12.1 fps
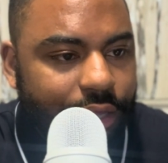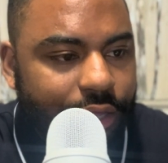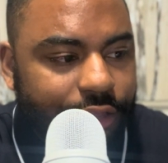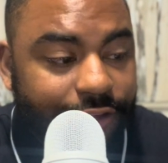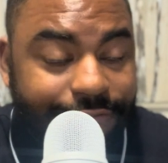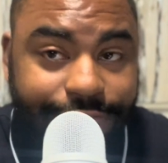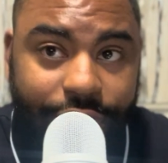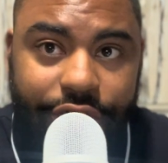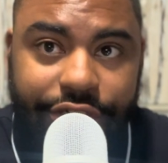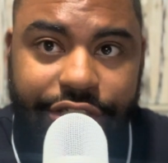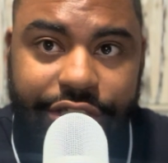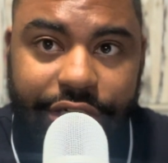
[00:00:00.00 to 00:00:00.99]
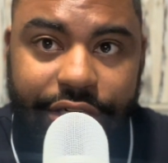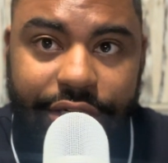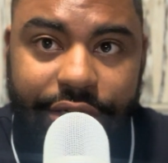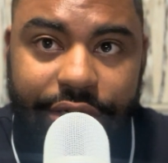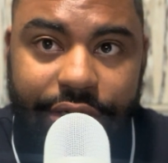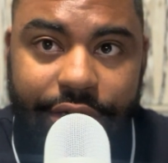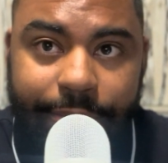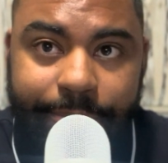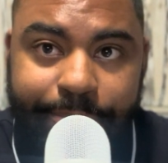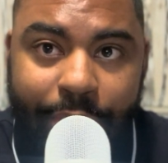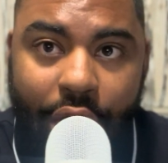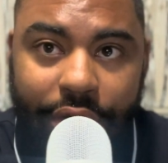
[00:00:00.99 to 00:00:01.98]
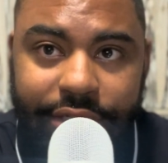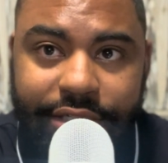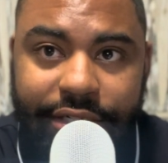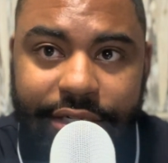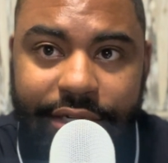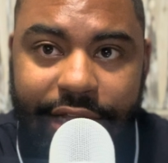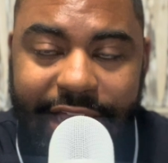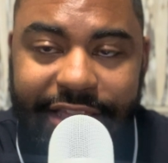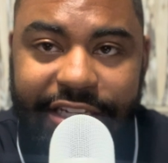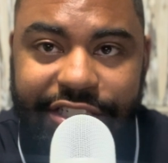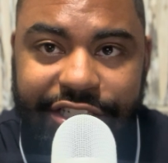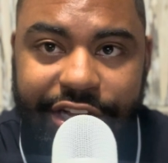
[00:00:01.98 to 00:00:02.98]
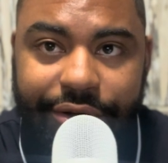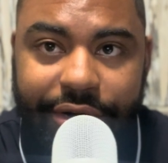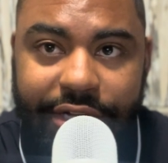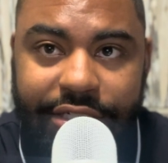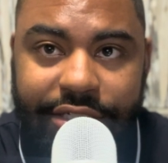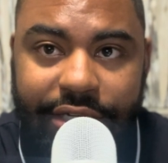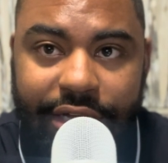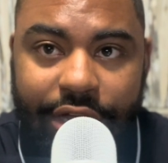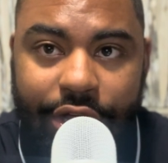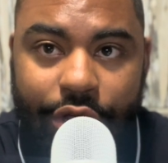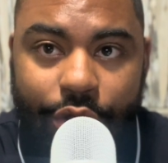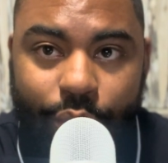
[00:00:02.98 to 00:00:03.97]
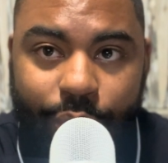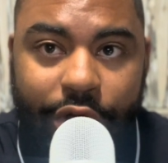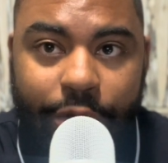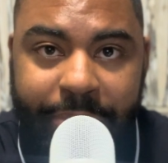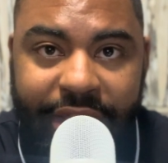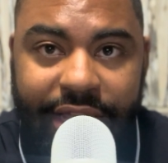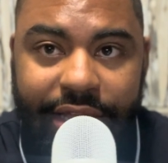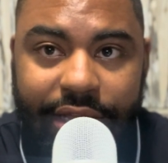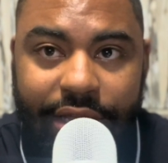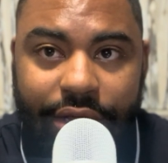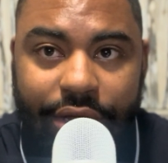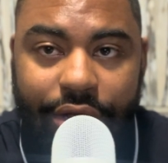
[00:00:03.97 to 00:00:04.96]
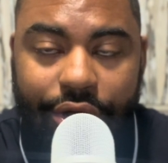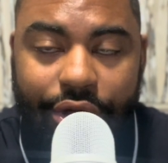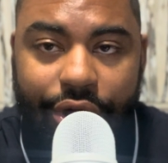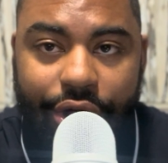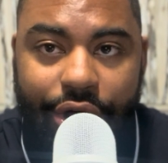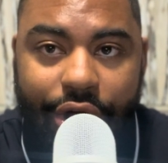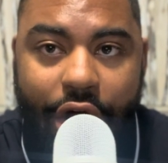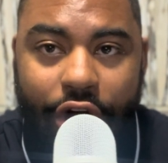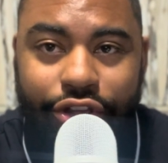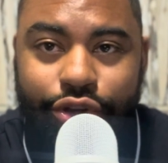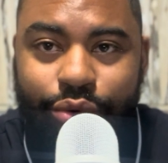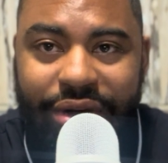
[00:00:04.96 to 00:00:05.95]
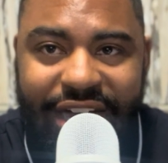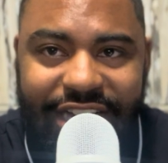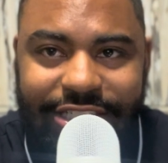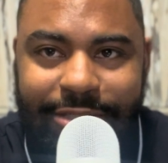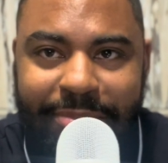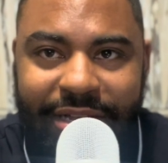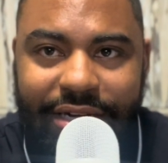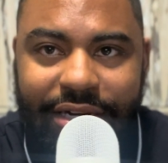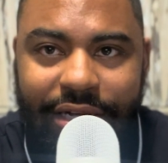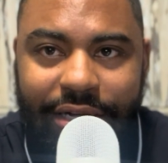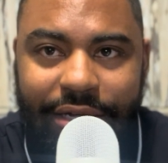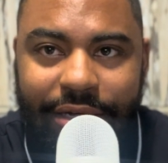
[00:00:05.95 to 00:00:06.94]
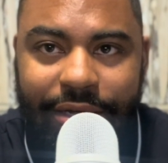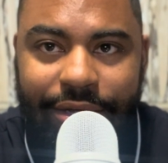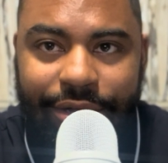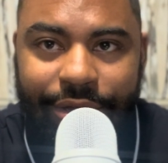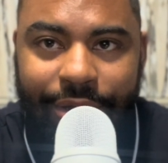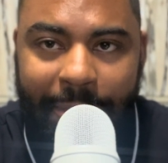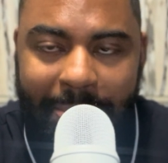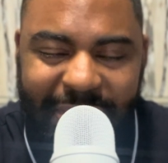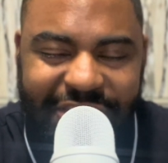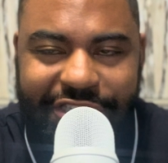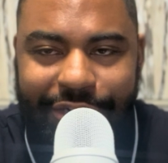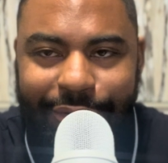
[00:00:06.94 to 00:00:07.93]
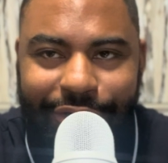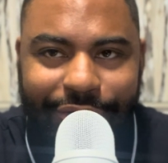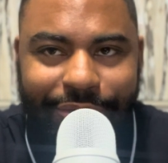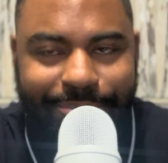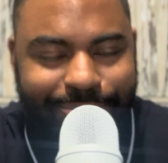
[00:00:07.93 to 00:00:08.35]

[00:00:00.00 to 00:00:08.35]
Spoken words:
the first part in this series will be, are you husband material?